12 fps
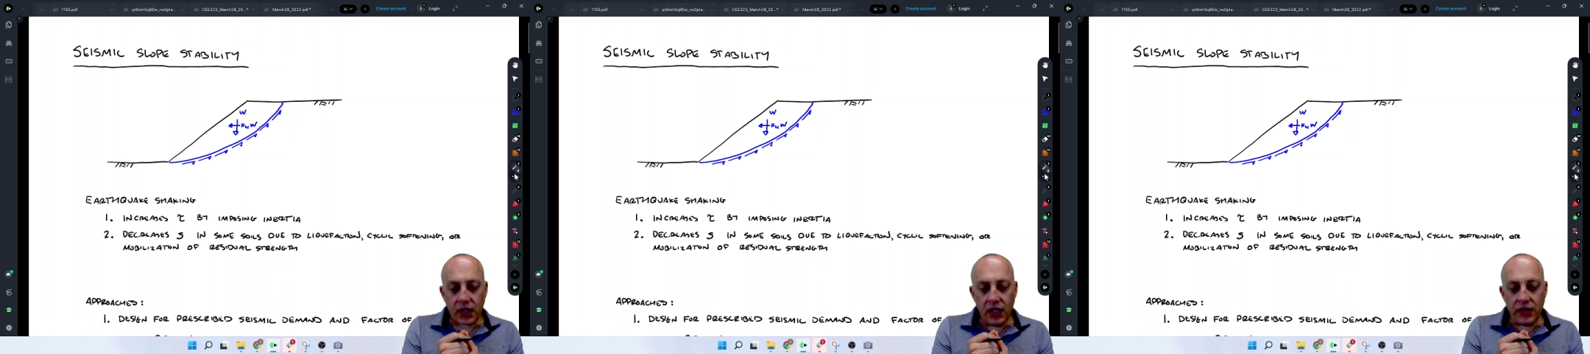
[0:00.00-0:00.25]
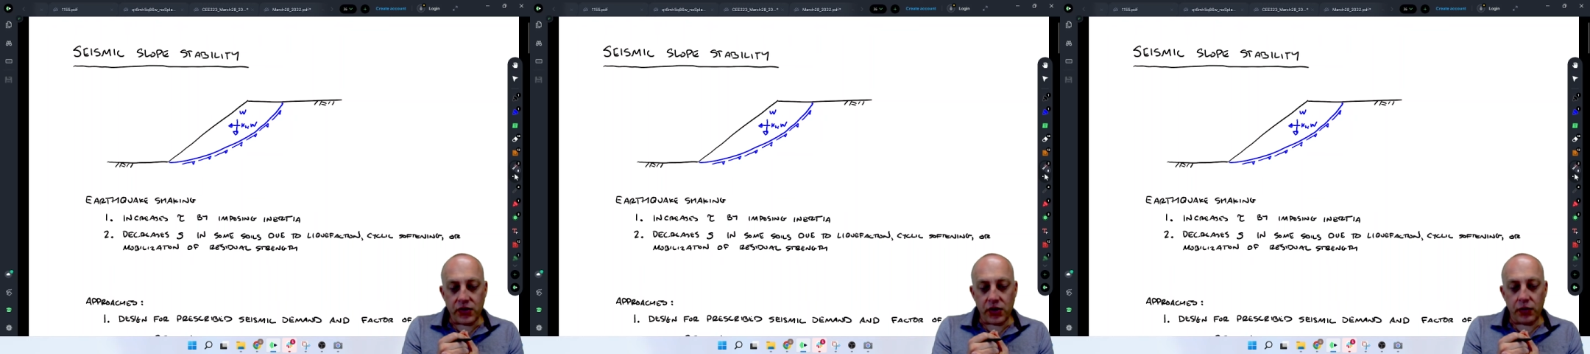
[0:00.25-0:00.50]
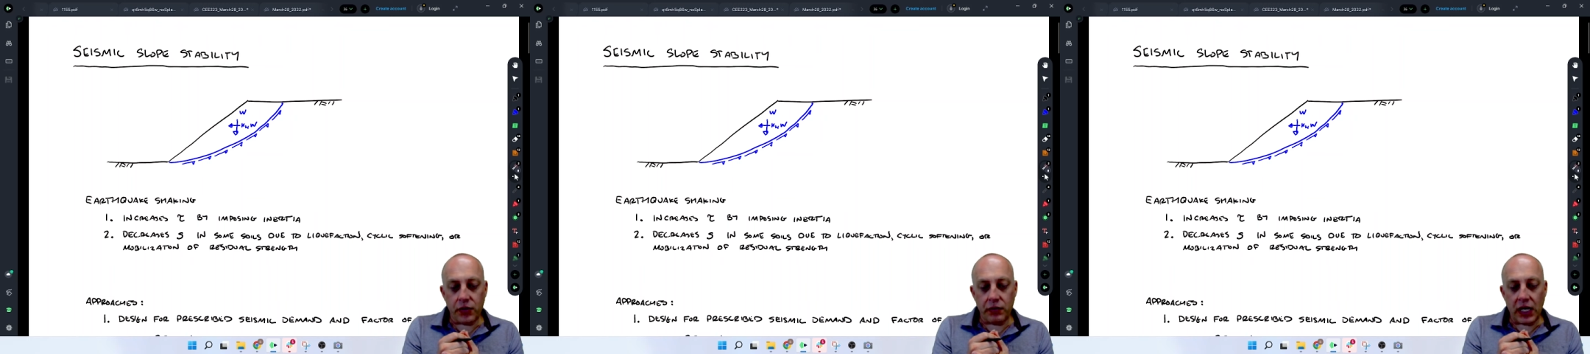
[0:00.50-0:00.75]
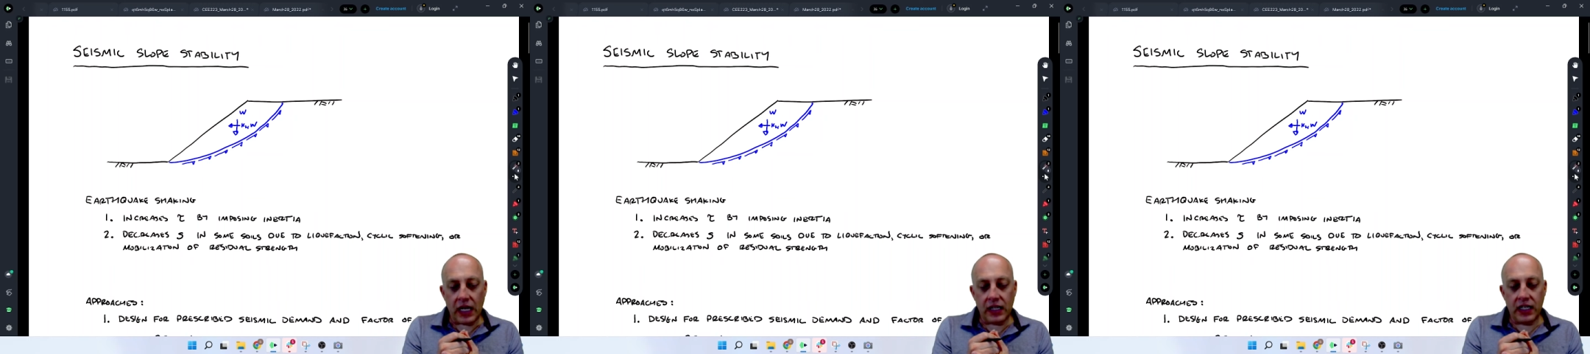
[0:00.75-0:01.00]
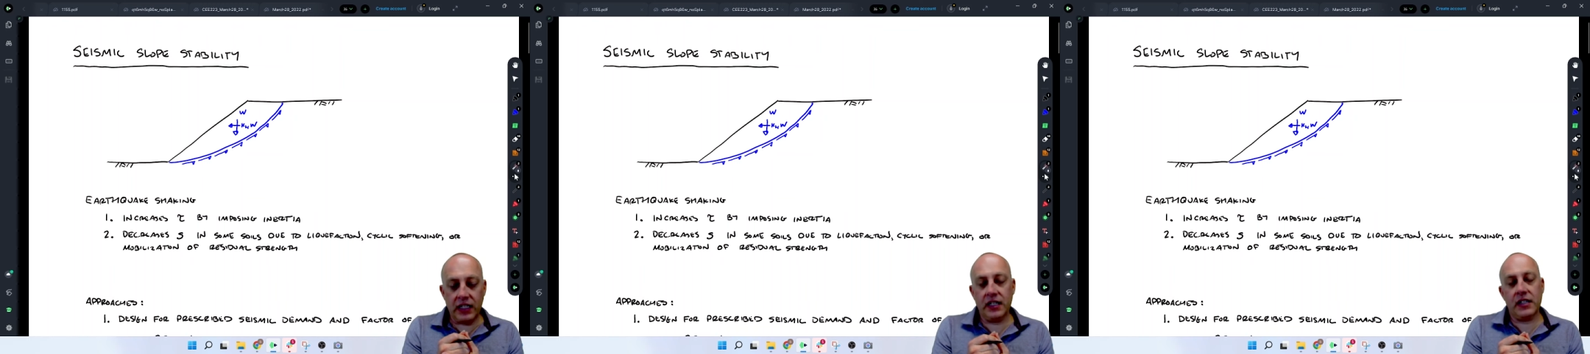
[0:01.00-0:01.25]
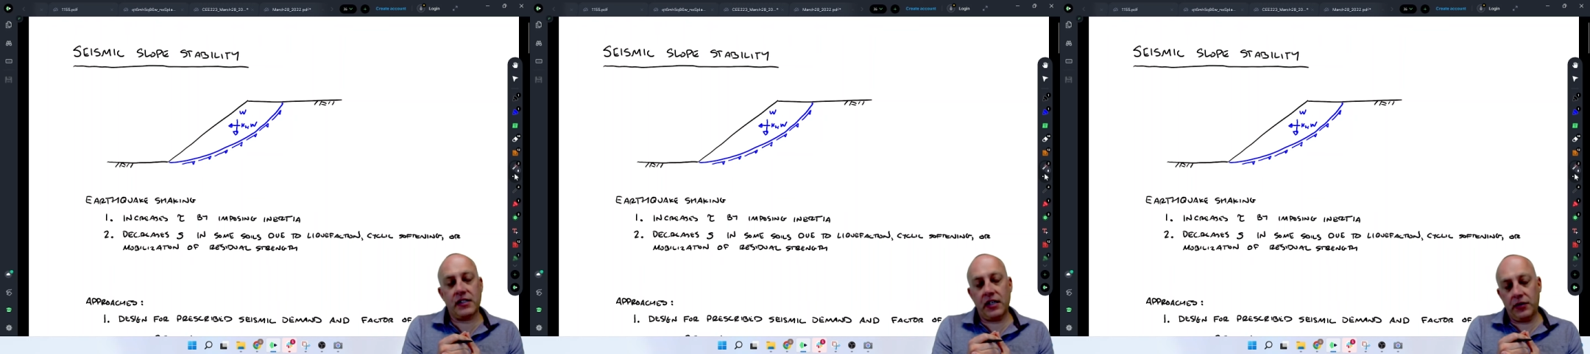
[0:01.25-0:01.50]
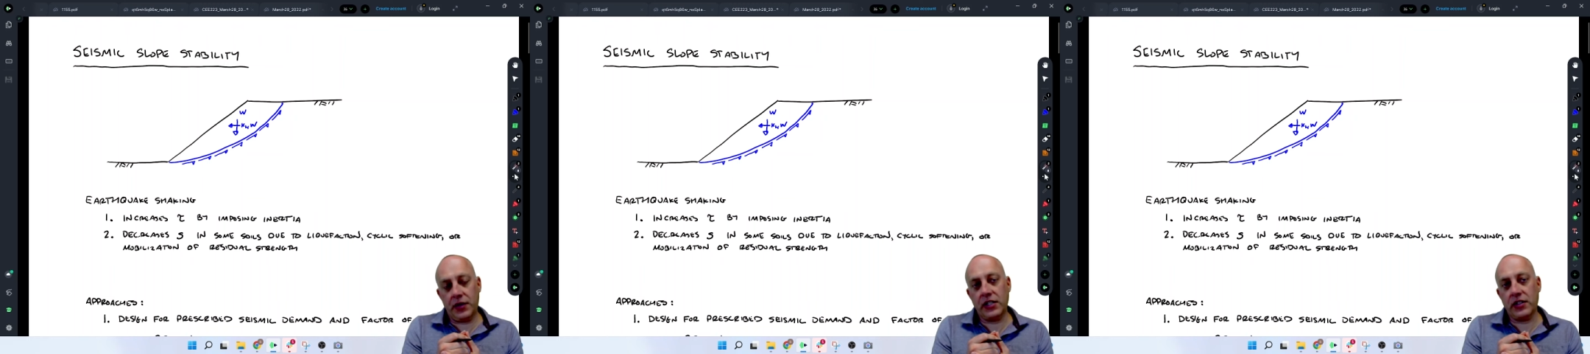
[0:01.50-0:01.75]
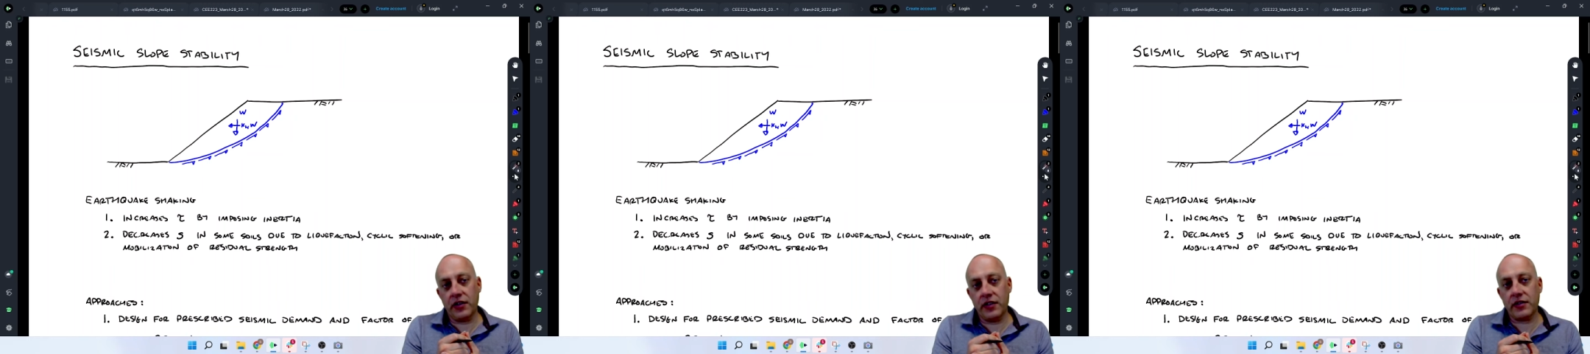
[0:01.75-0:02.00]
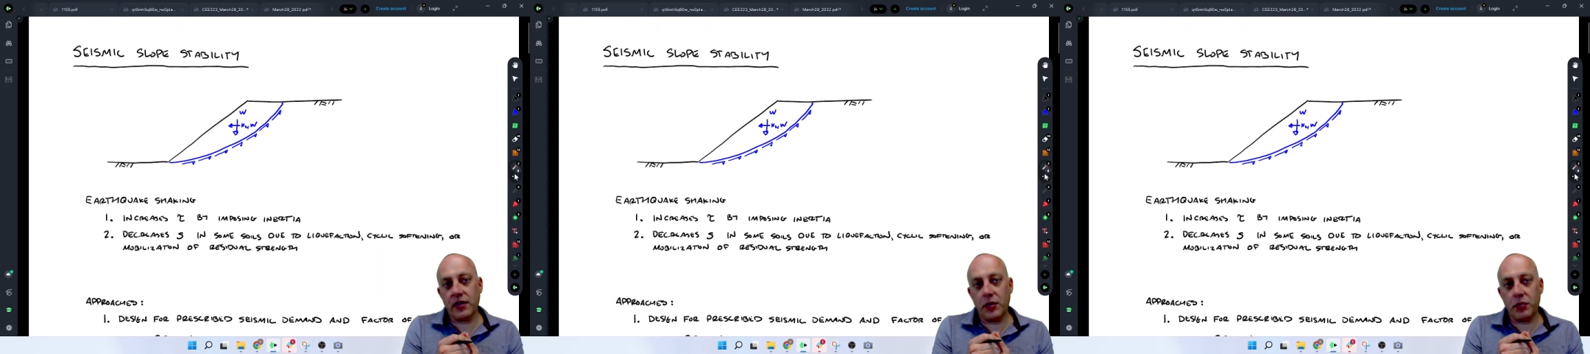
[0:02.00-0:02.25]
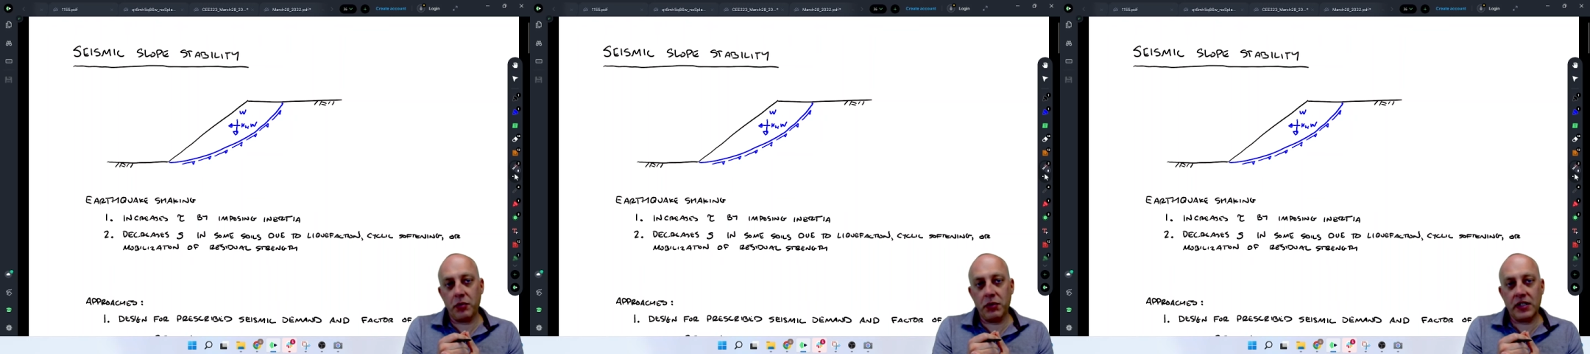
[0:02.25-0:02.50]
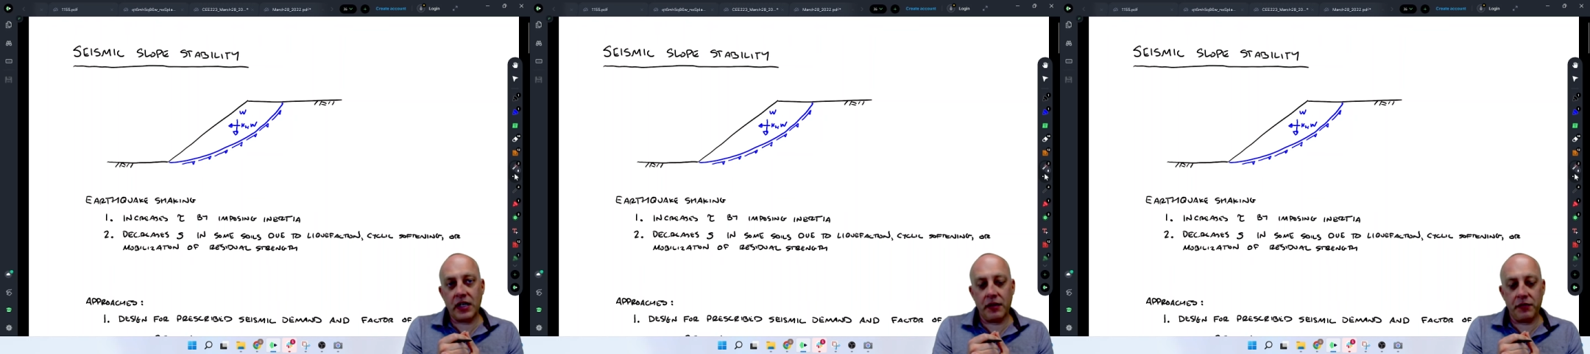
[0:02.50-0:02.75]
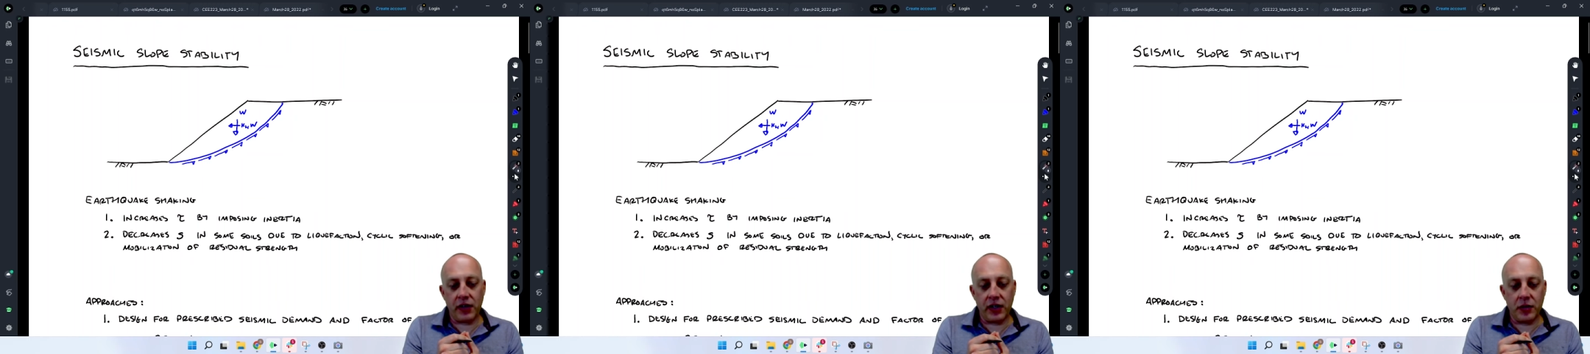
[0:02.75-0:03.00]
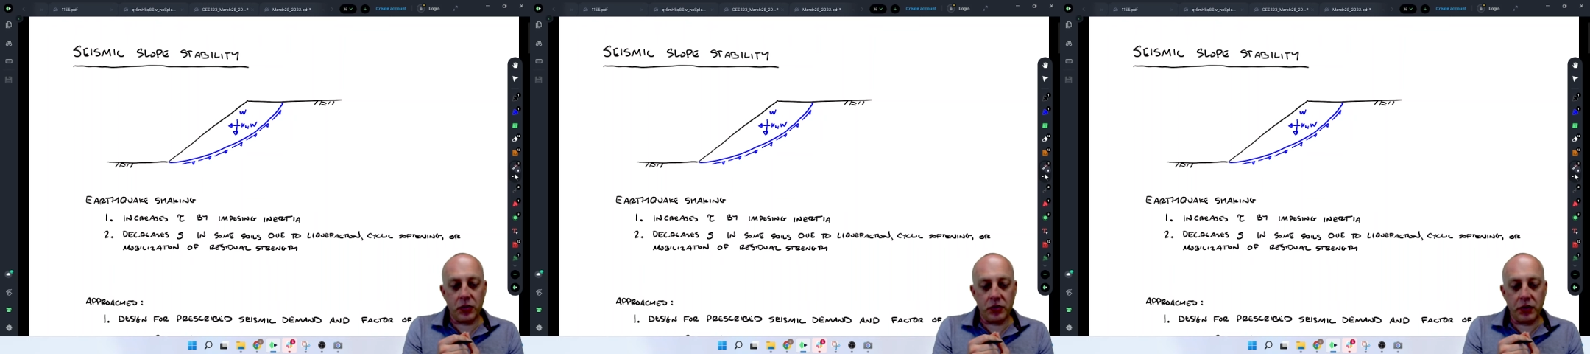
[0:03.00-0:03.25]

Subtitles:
And so in reality, the acceleration of the slope will be time variable,